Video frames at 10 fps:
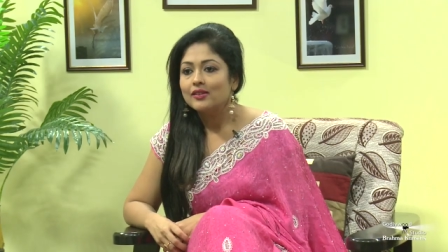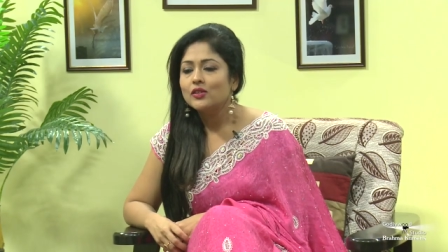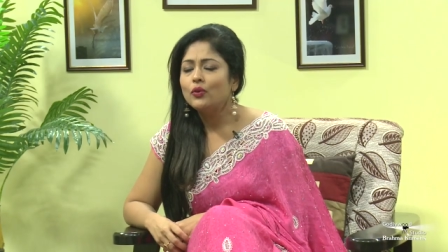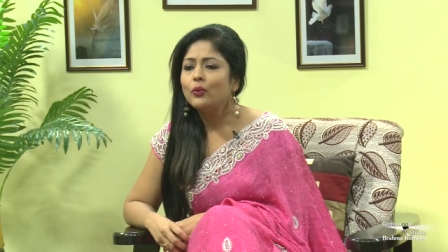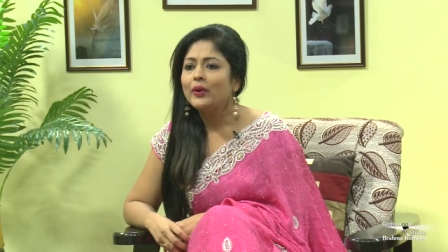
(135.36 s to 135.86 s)

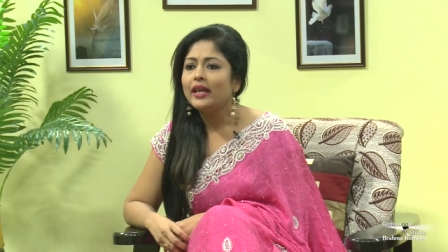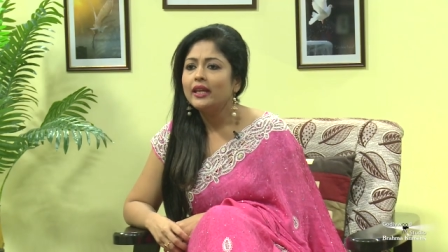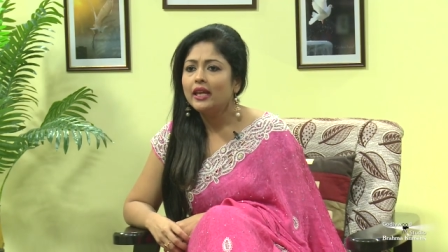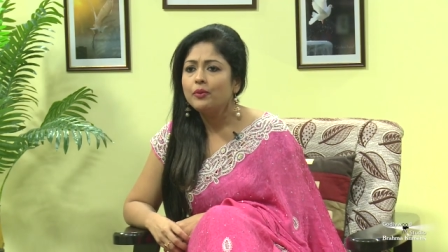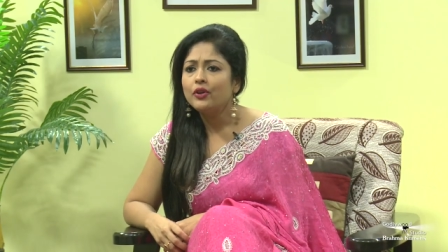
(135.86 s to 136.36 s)
So when I
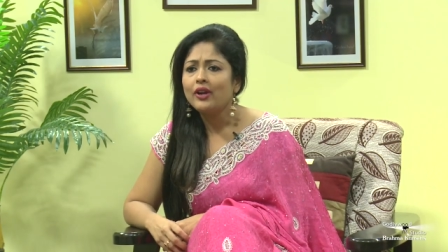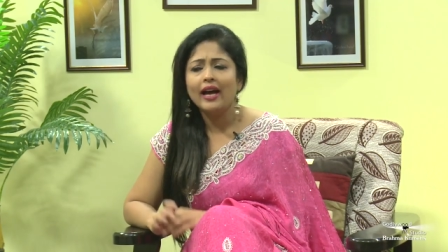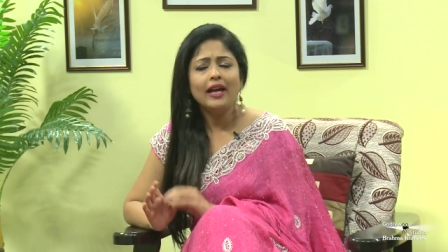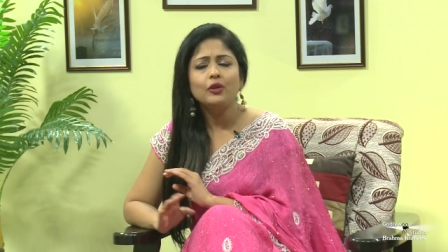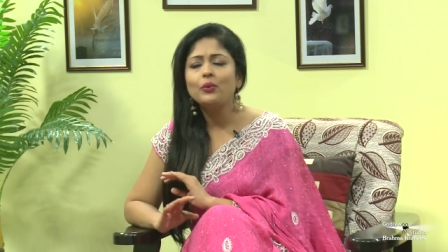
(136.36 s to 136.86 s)
came here, I
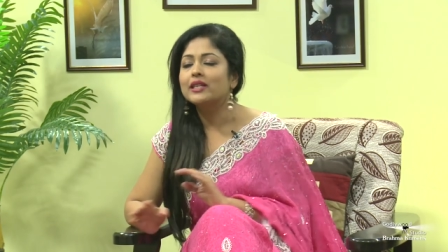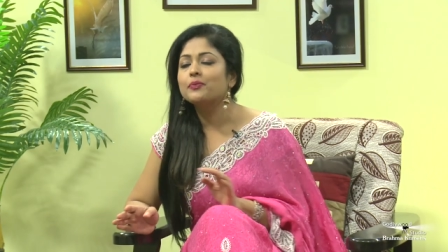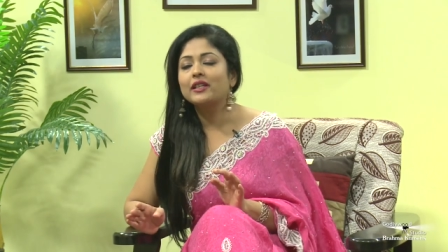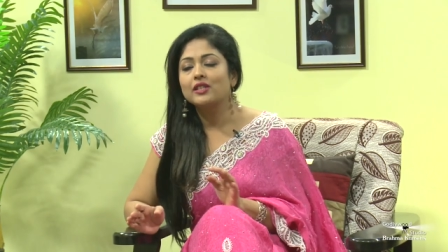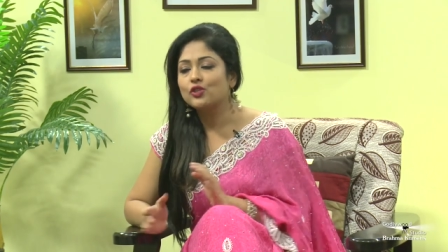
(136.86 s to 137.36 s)
had no
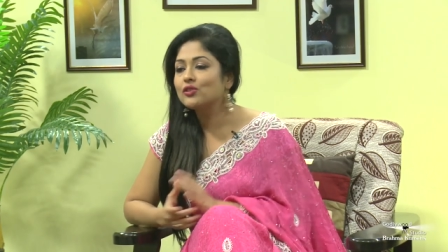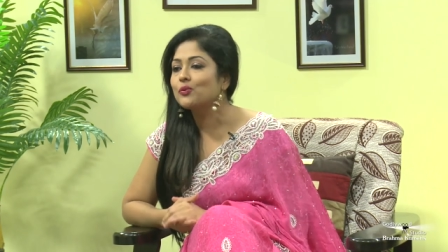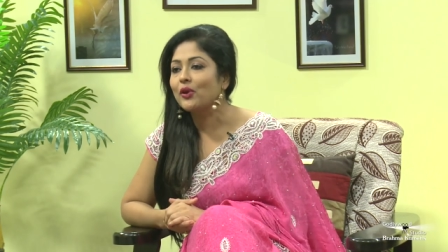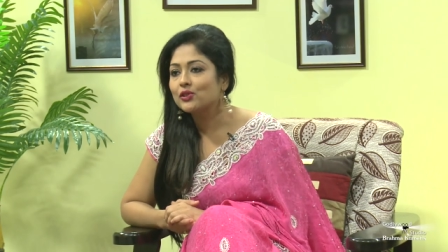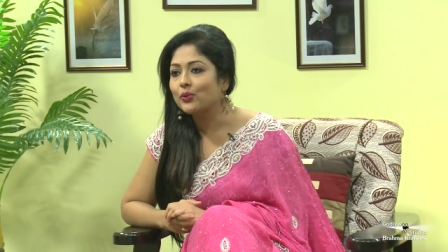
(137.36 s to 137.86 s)
expectations
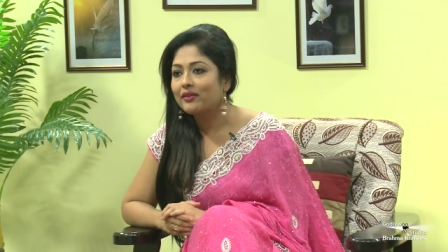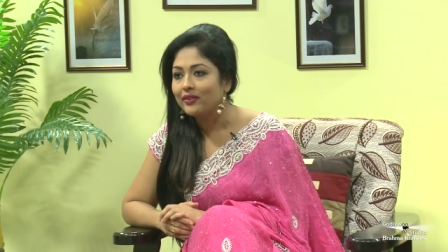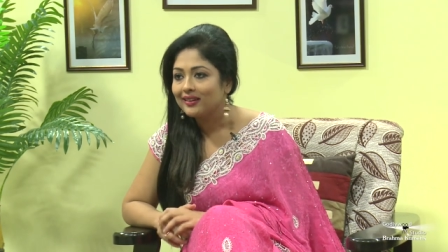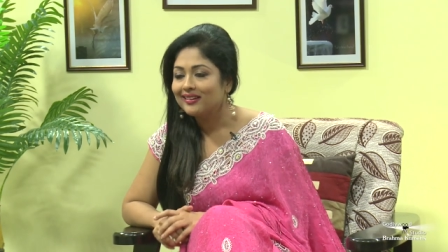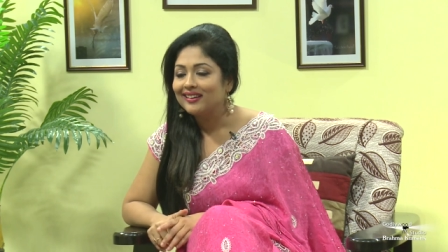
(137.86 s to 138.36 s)

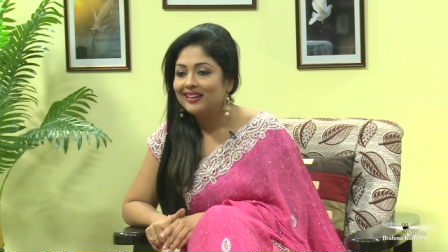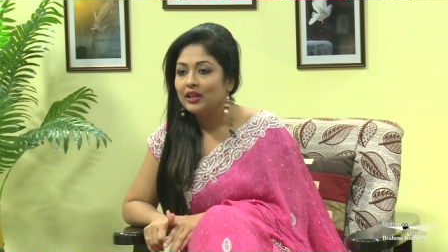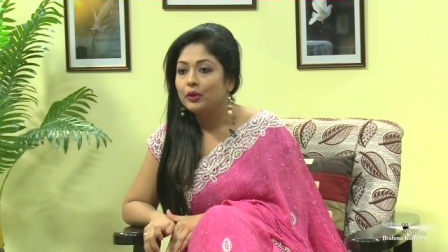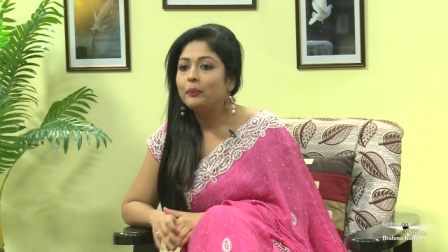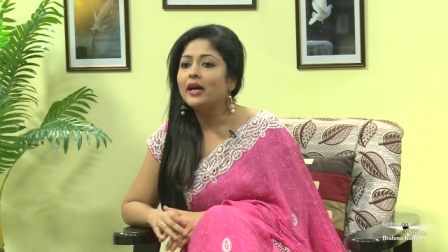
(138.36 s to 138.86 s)
whatsoever.
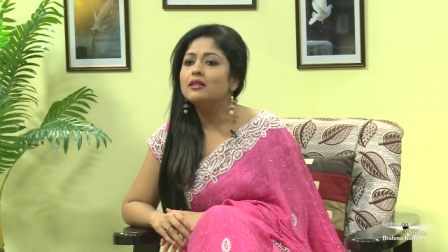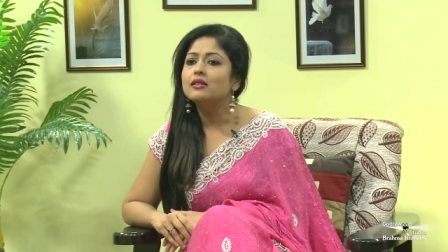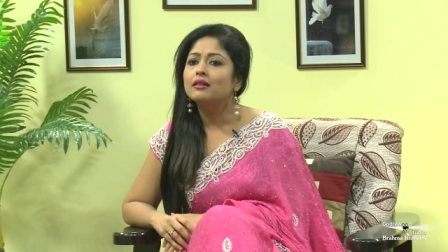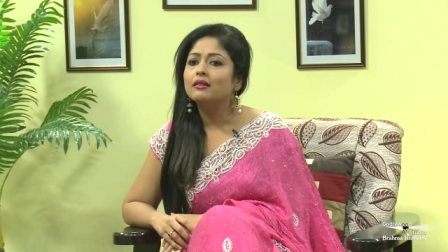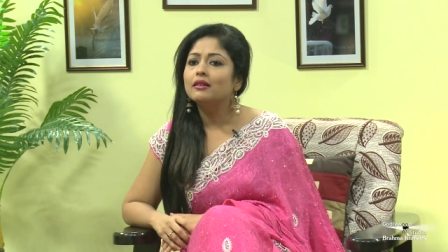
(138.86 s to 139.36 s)
But
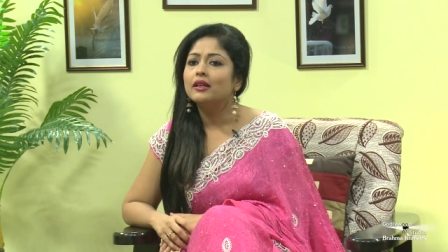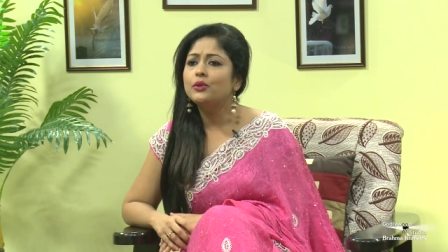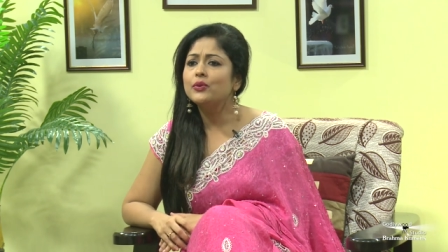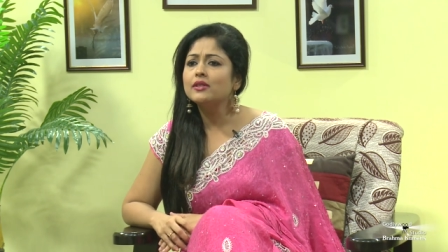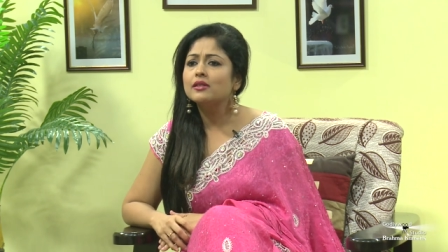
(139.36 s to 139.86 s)

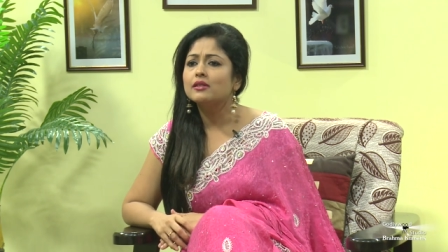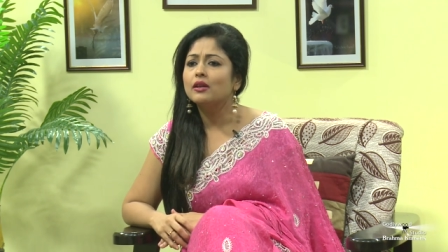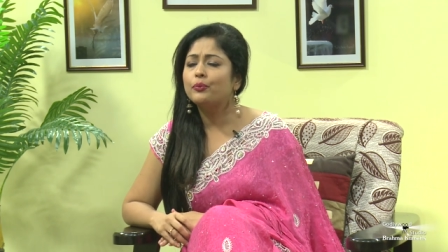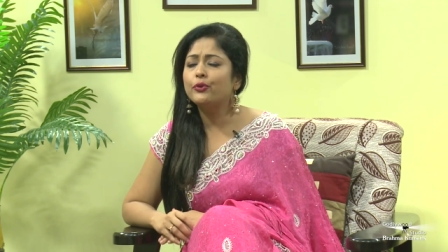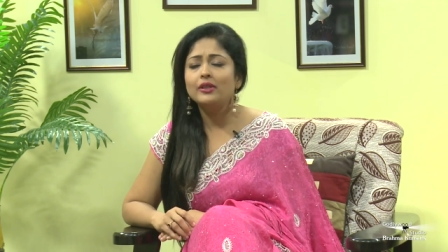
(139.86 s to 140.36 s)
it was a
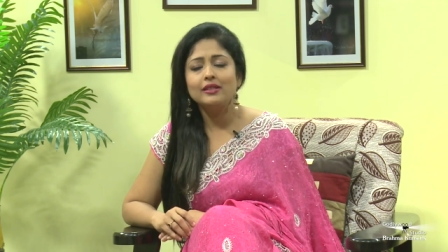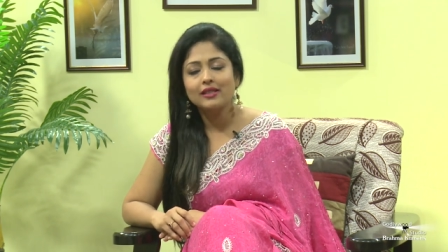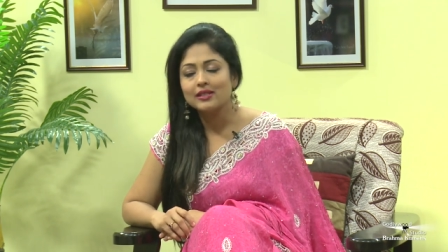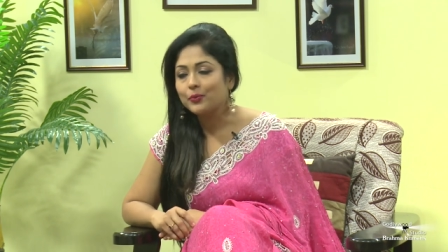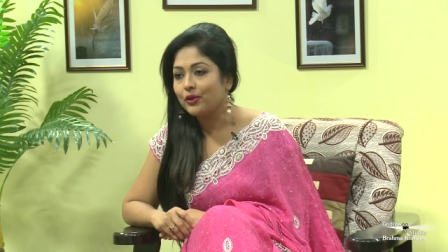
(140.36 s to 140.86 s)
brilliant
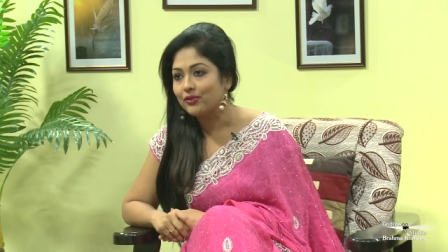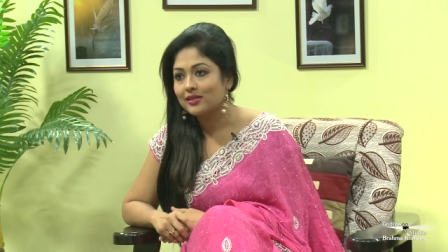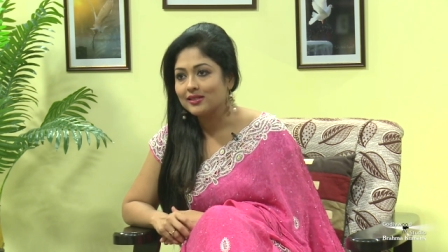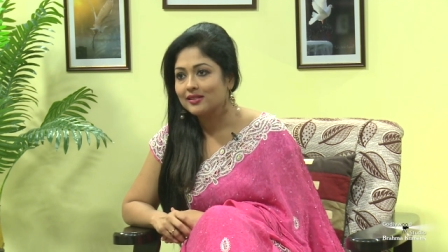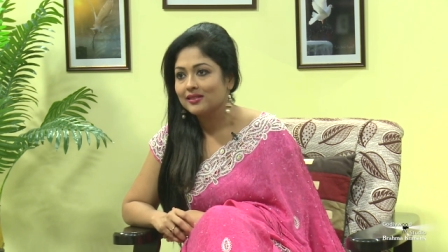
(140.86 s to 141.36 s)

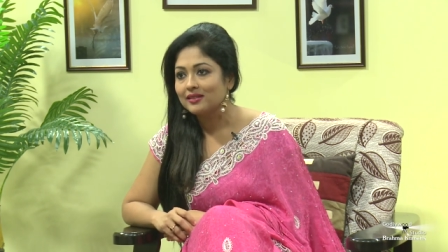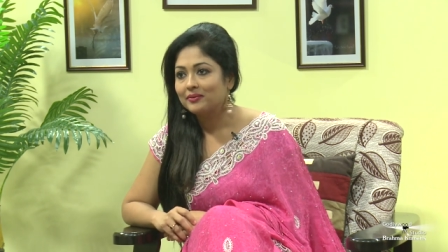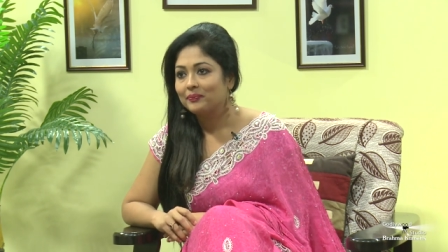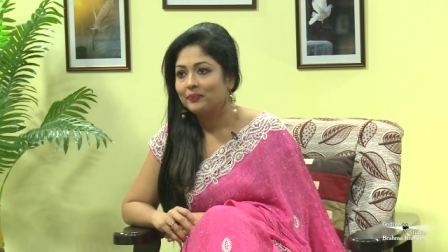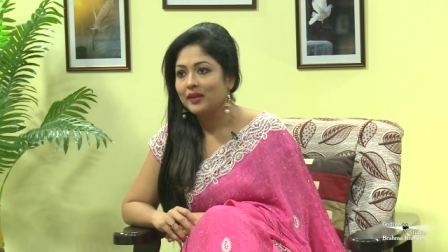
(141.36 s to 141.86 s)
experience
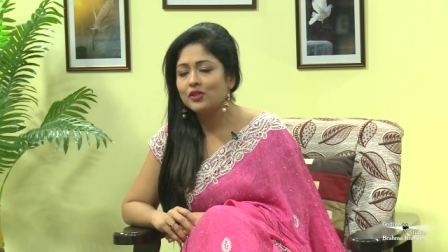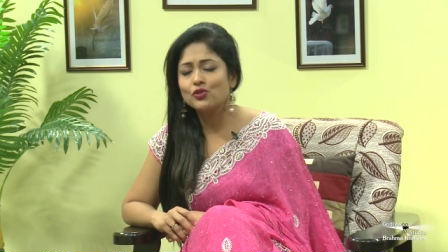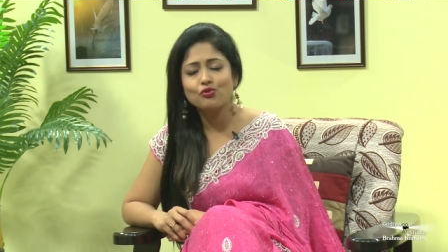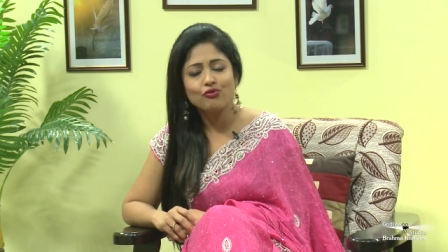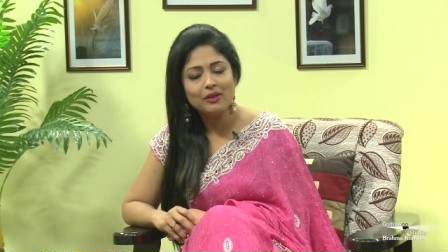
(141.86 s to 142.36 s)

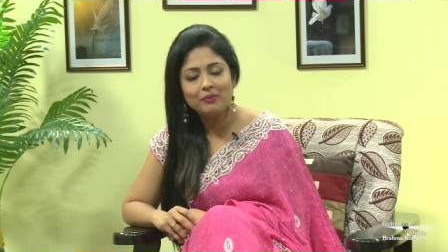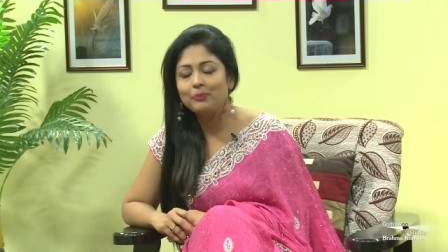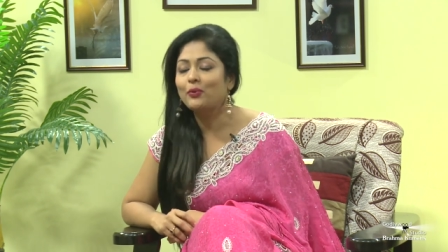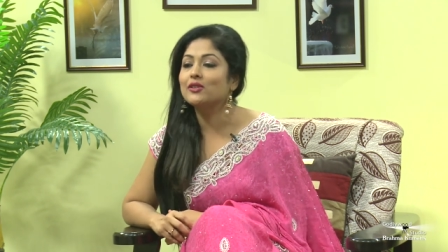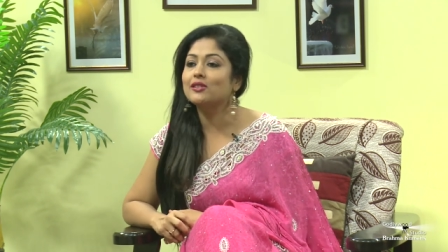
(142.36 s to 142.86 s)
extremely
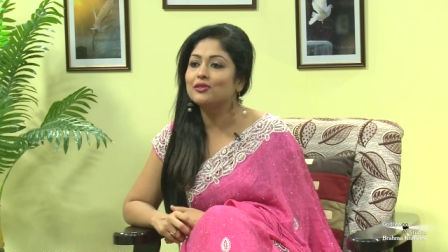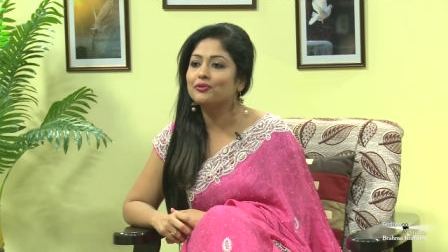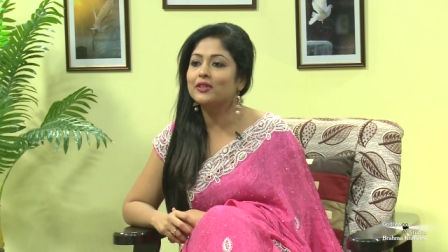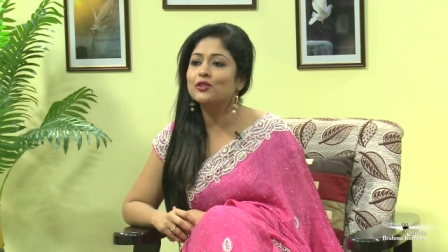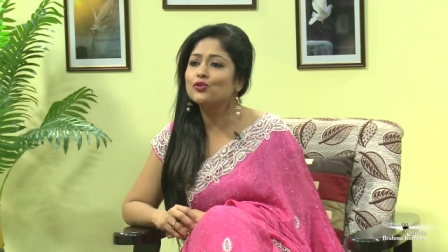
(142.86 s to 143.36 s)
positive,
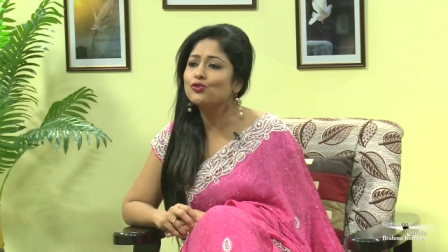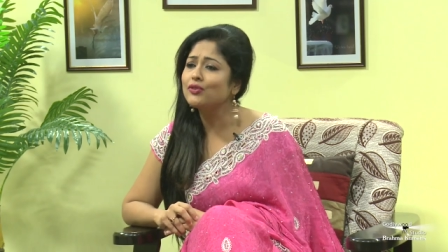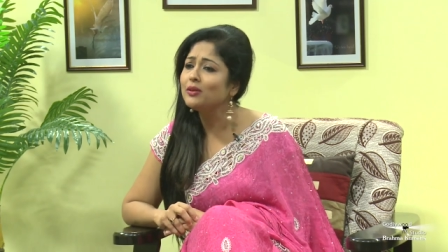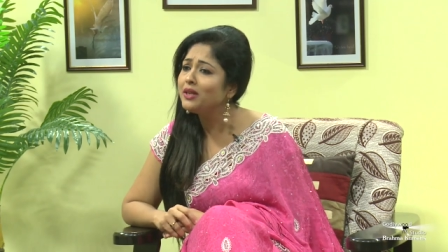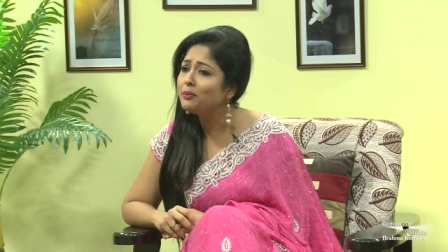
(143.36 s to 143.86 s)
mm-hmm.
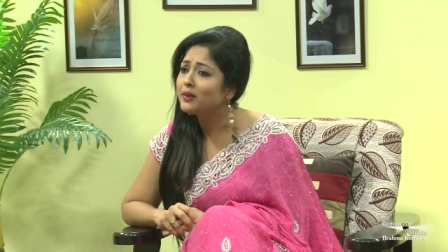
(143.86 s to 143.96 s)
extremely mm-hmm.